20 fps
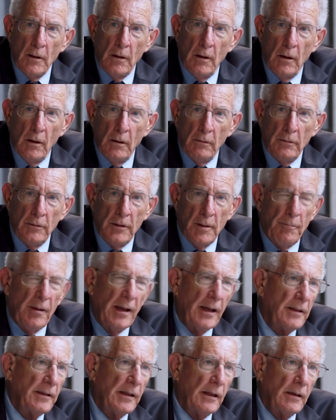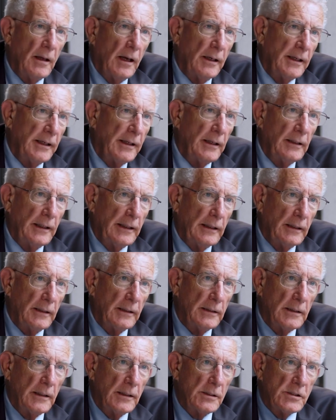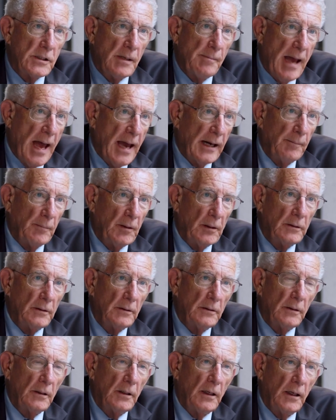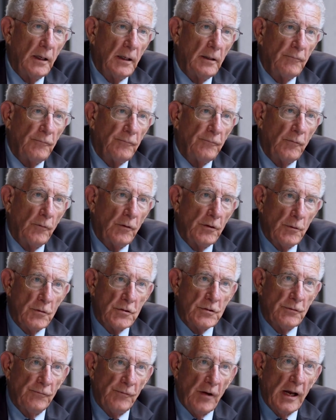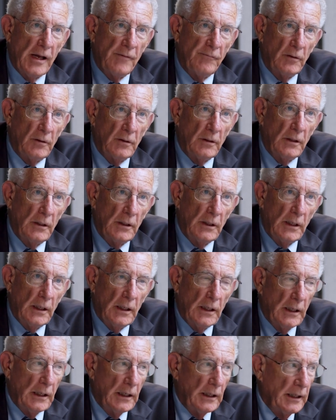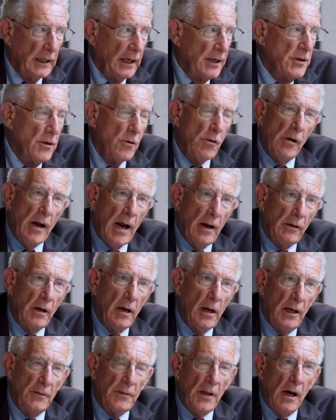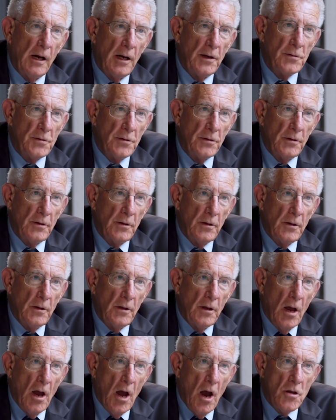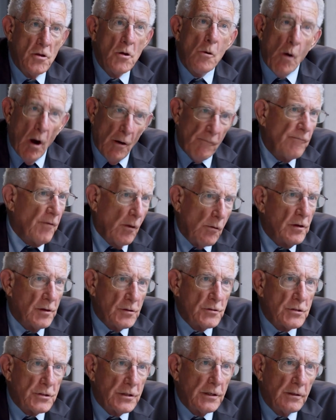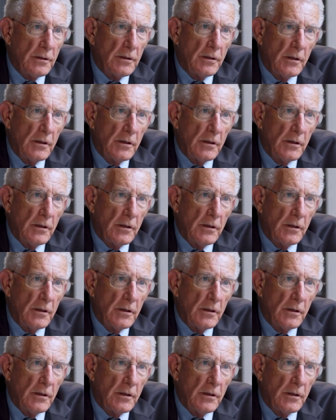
are dependent on killing some animal for your survival, and you are out on the hunt, you are focused.